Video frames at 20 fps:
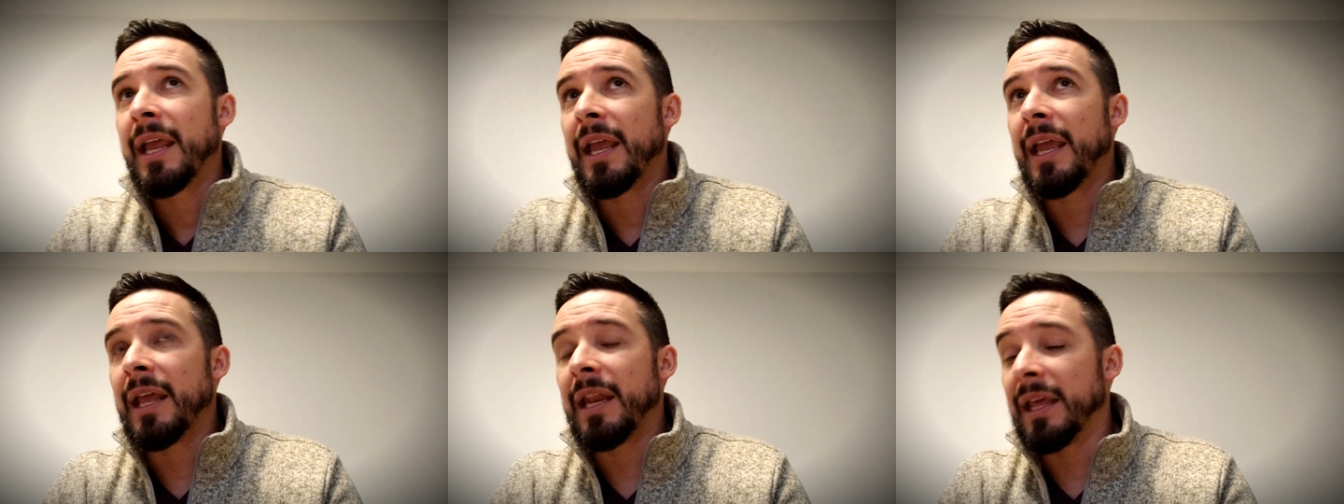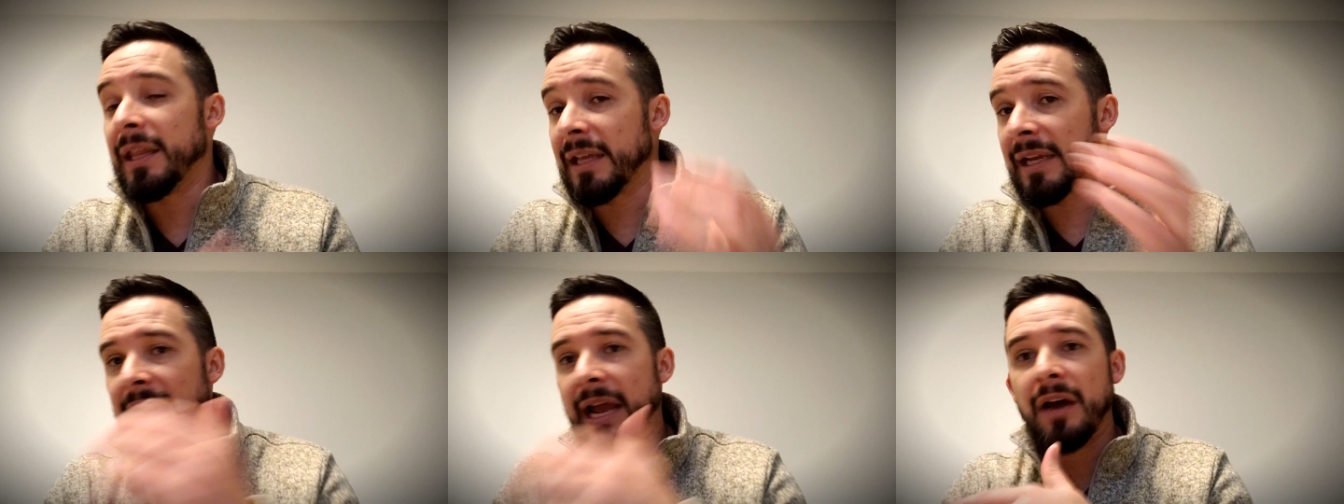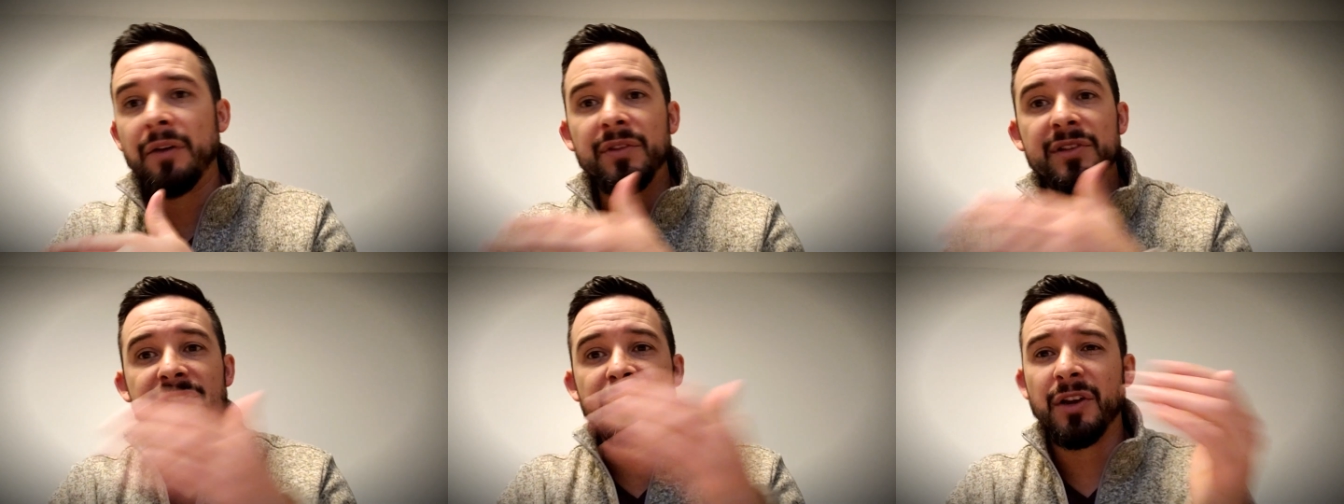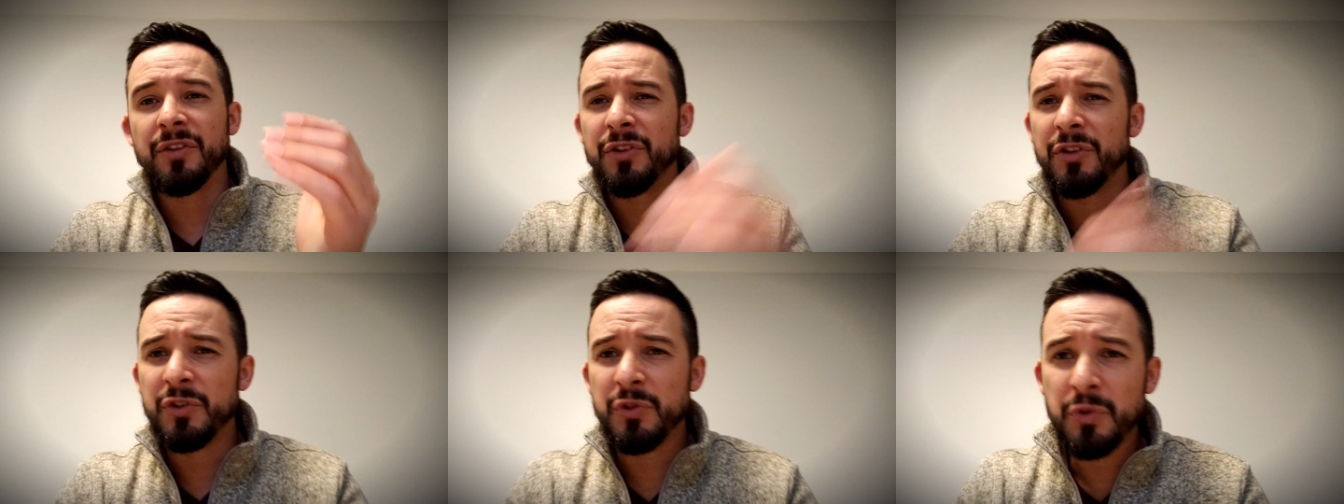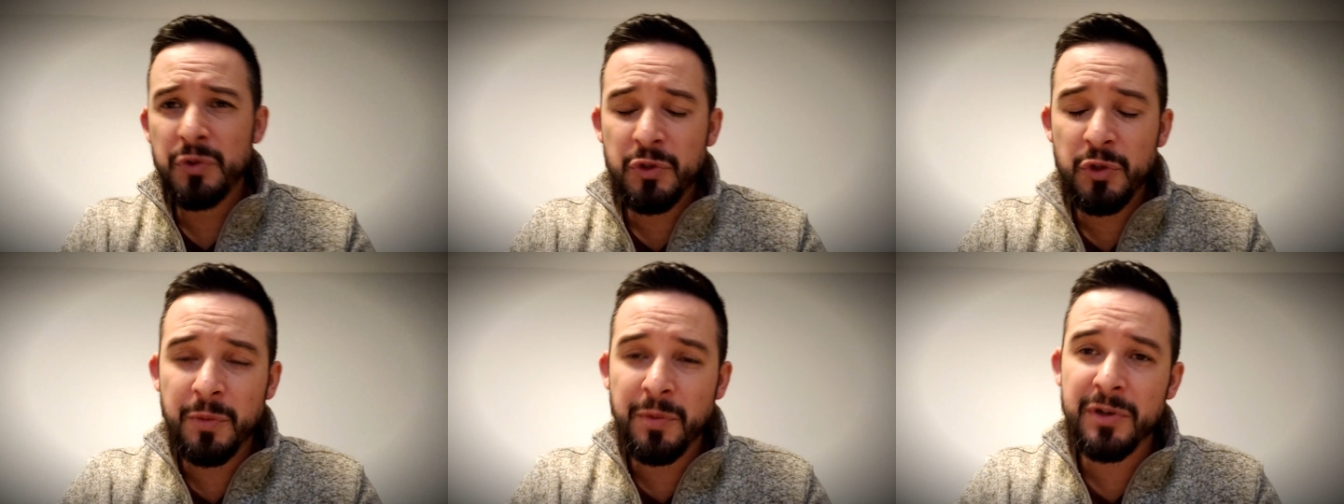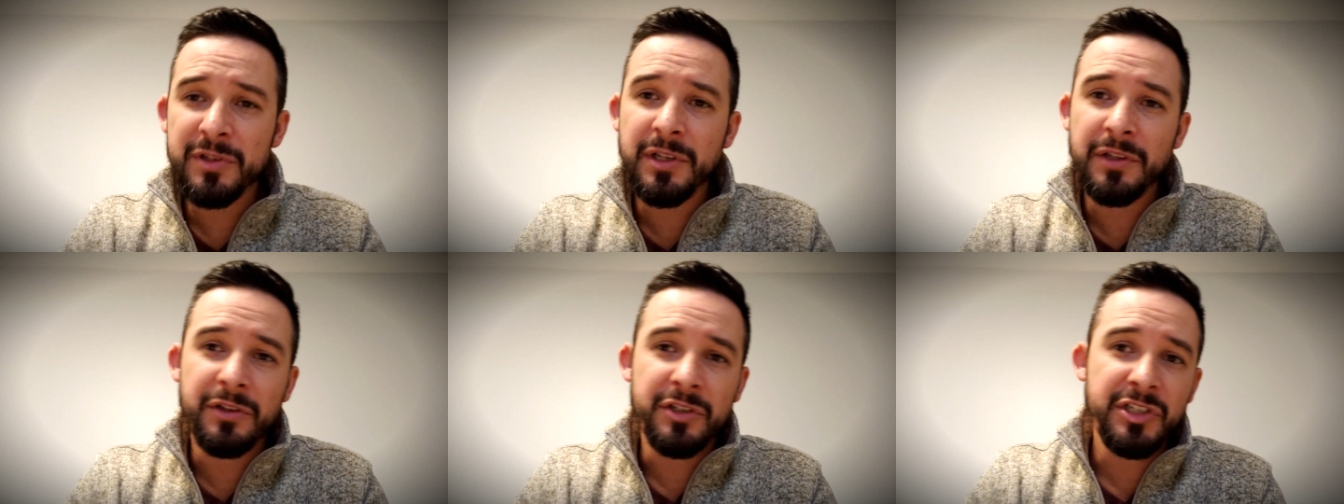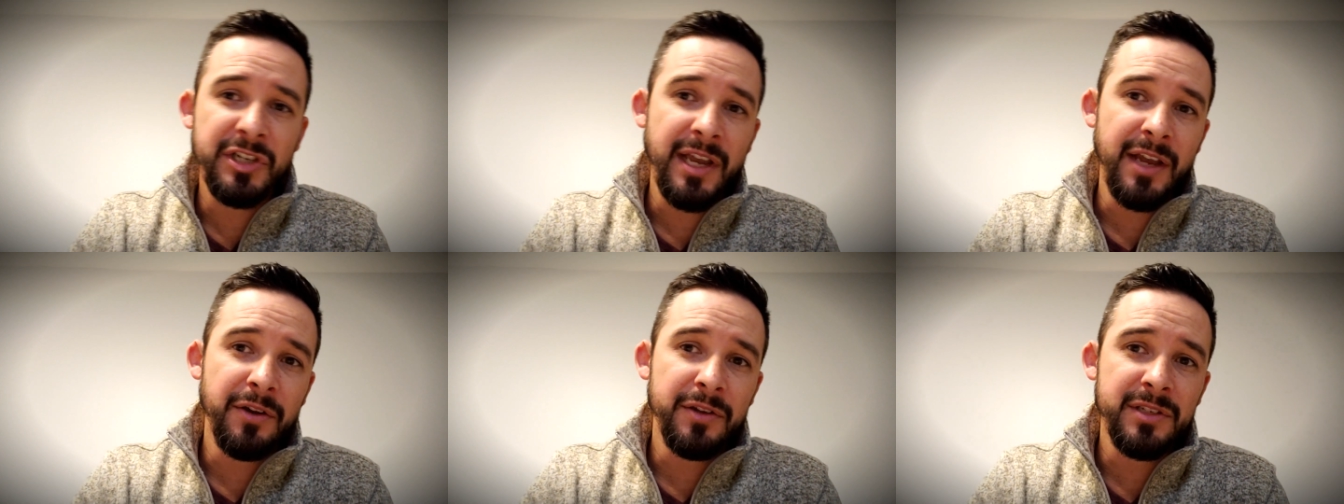And the countless other YouTubers, other
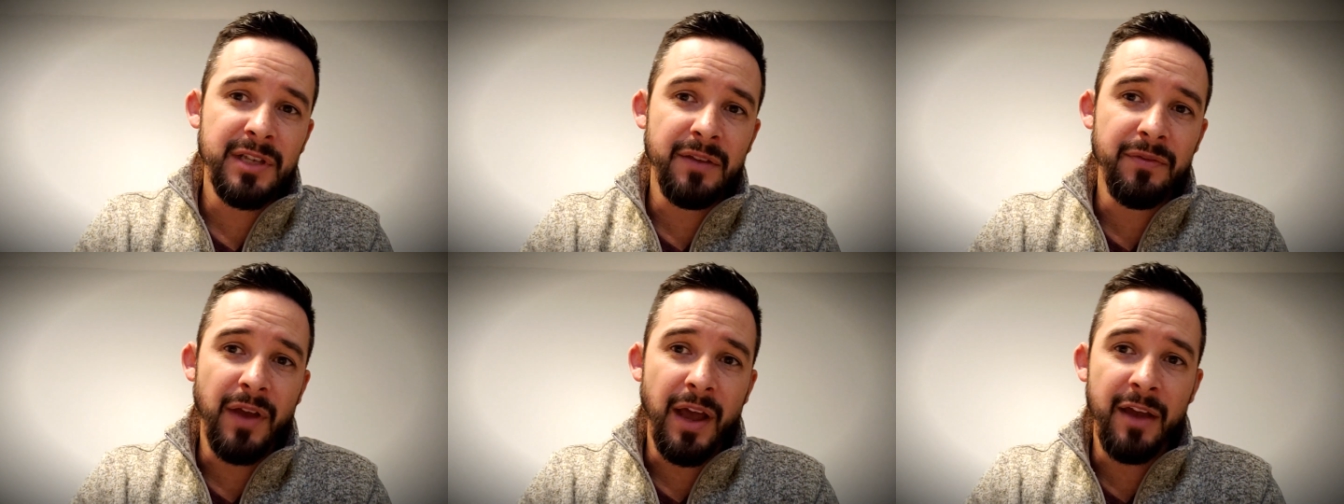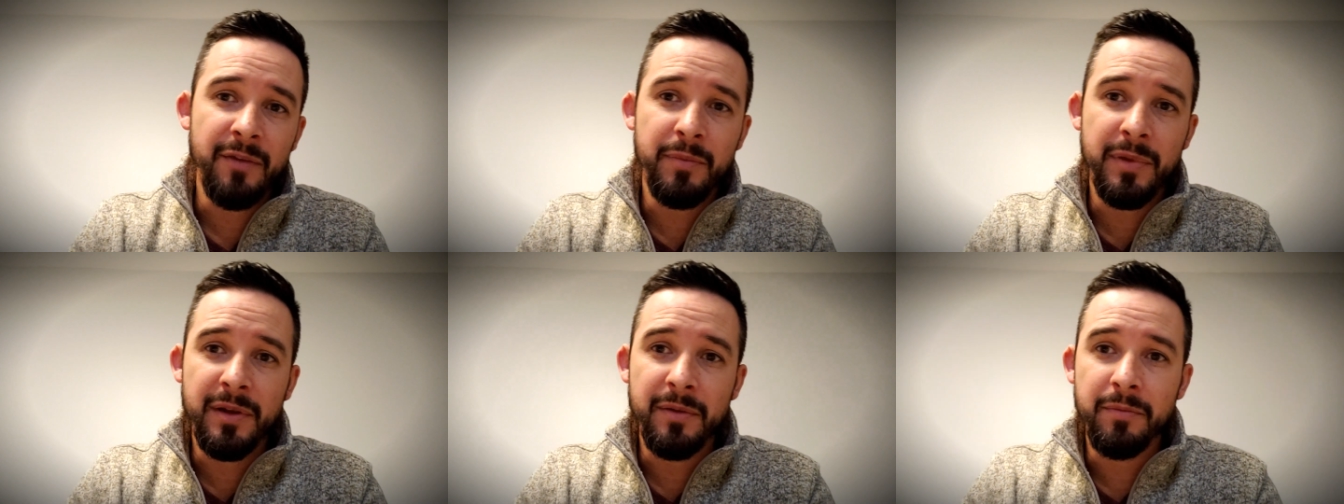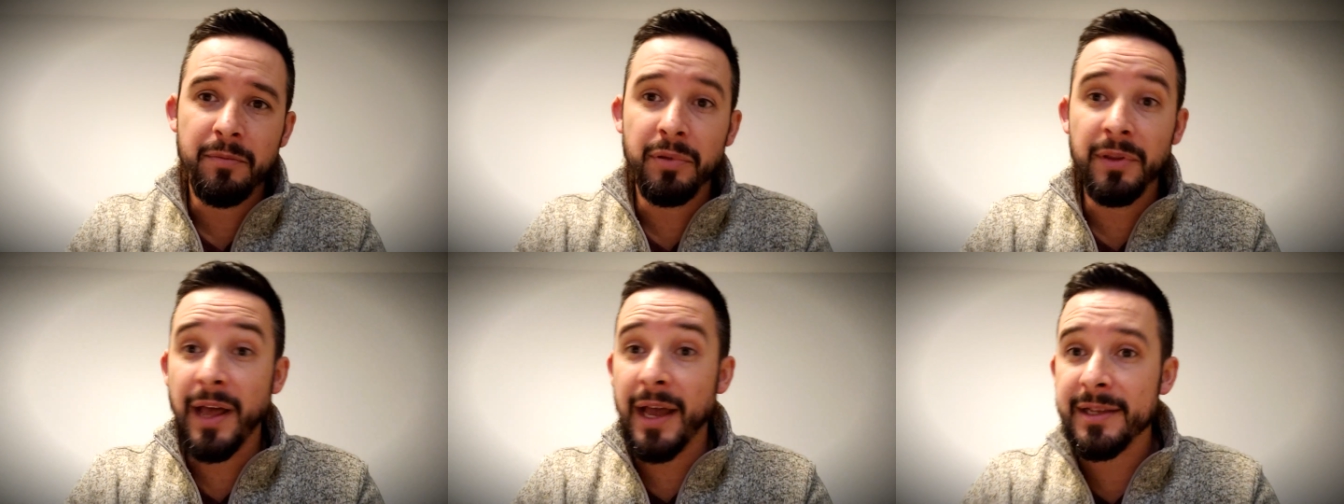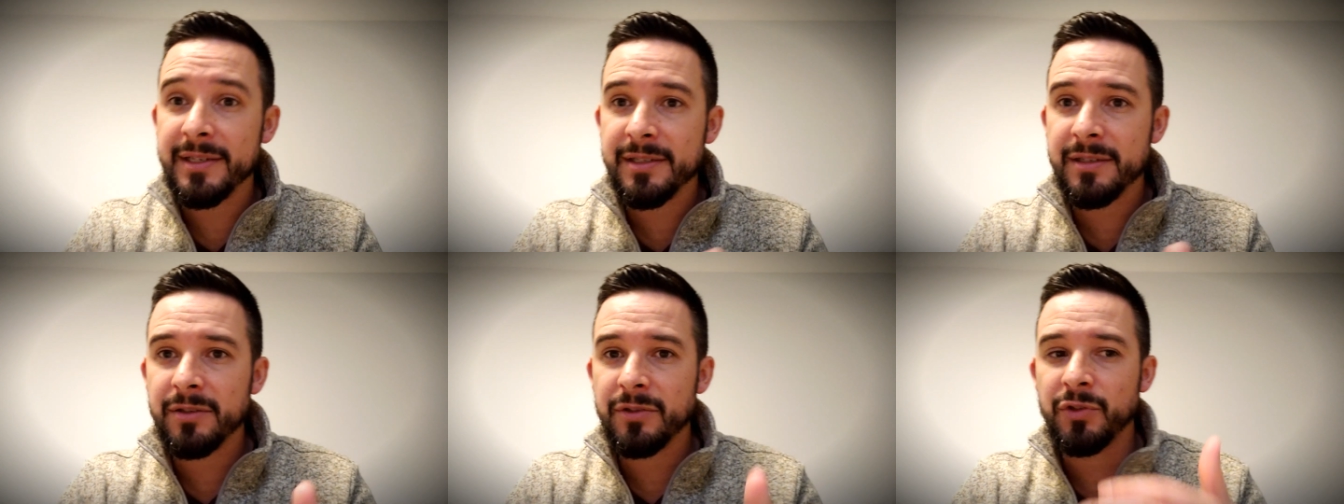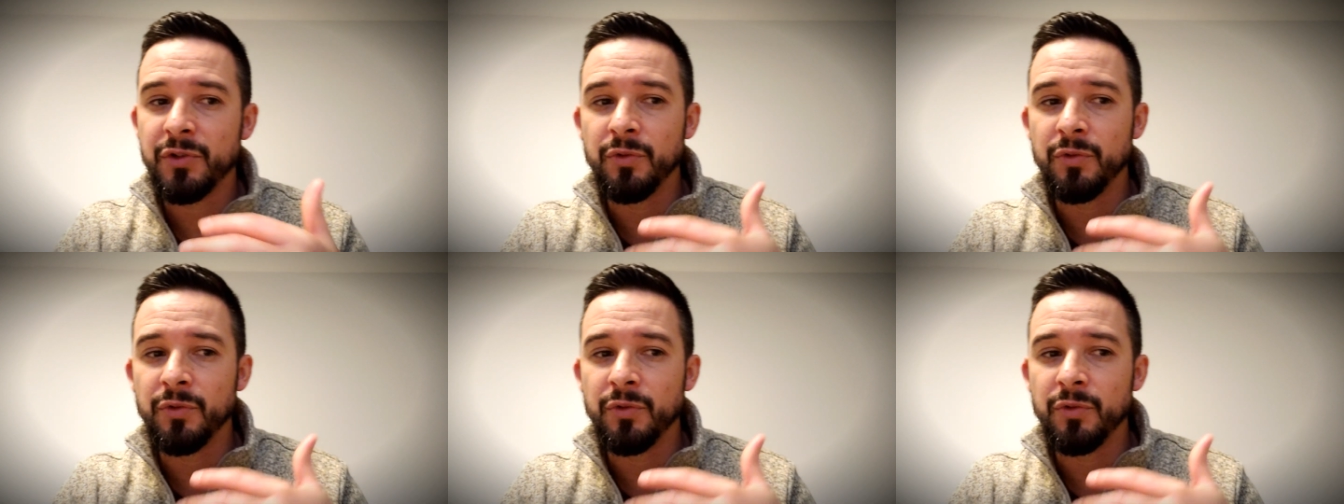channels I've been blessed